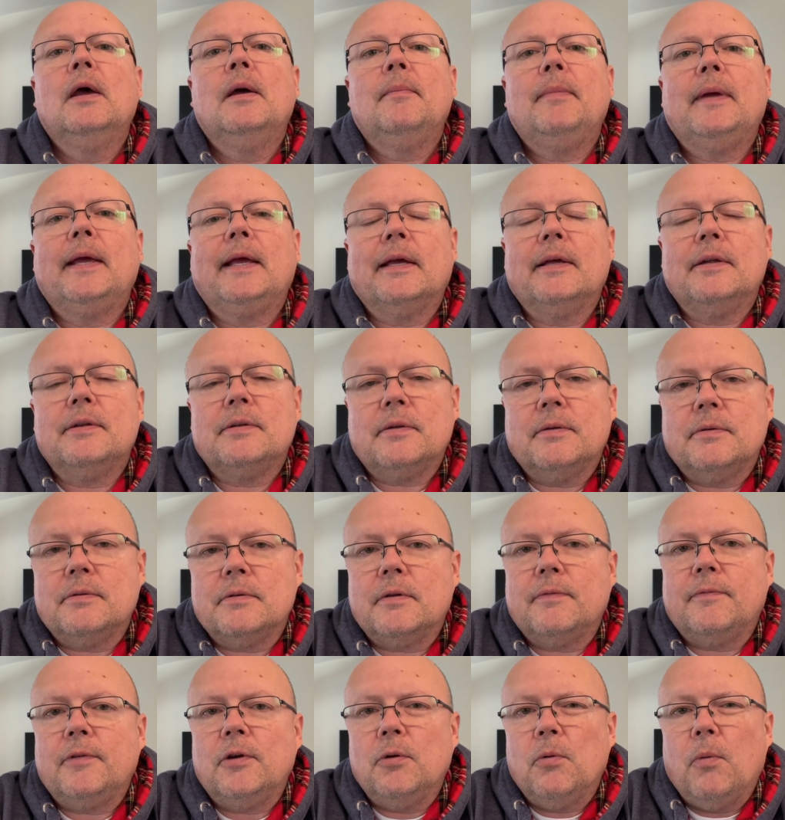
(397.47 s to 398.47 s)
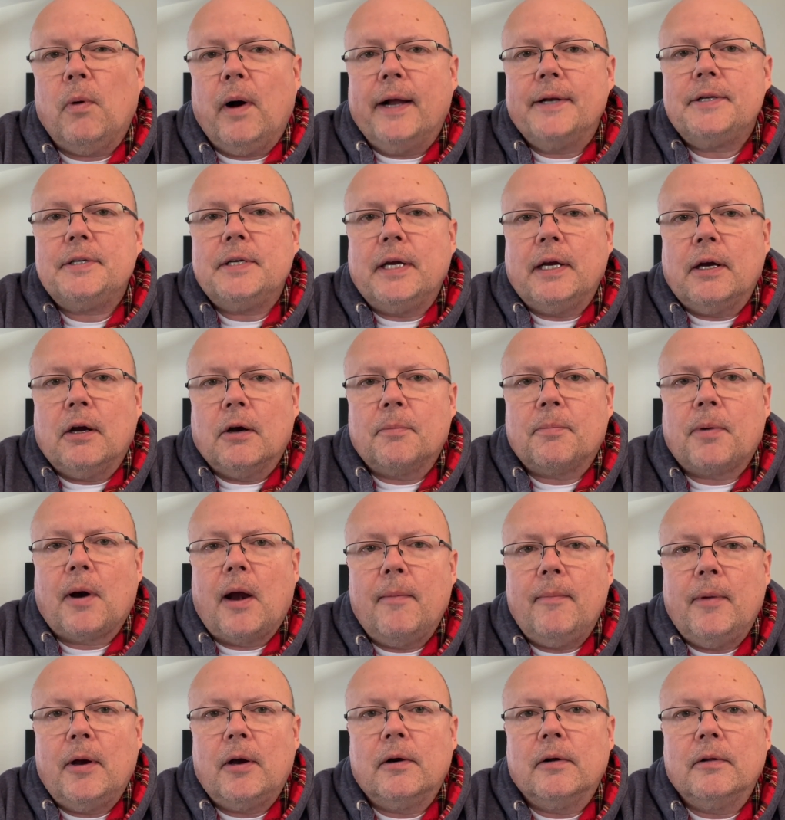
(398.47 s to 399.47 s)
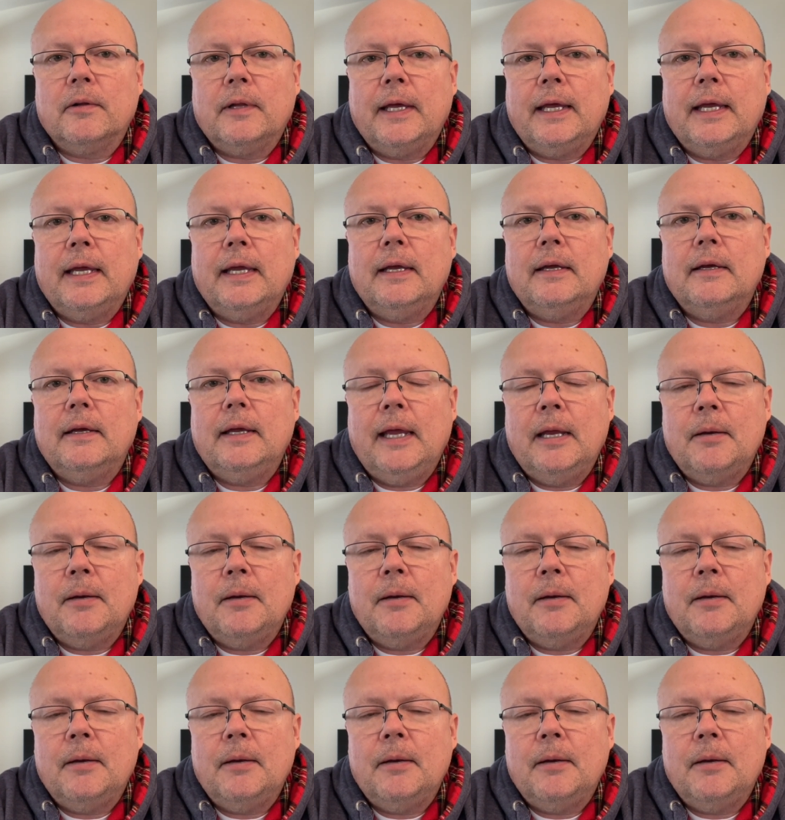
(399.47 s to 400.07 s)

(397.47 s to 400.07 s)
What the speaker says: because those of you watching are primarily